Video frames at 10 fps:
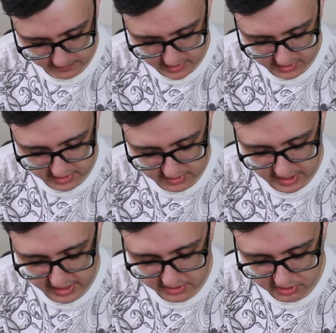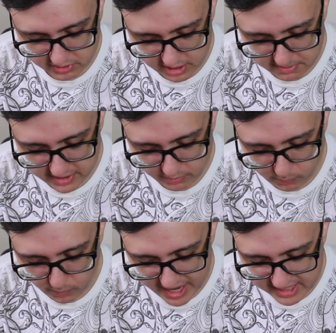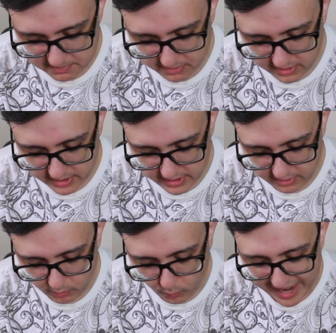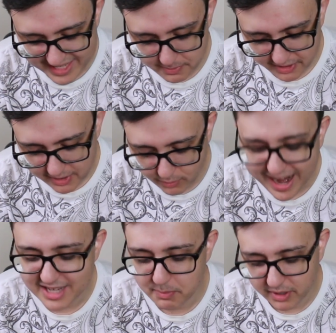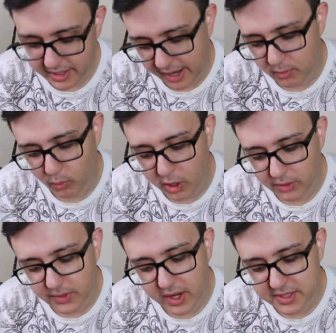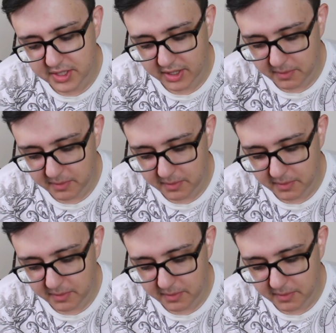This is a strawberry, raspberry, and walnut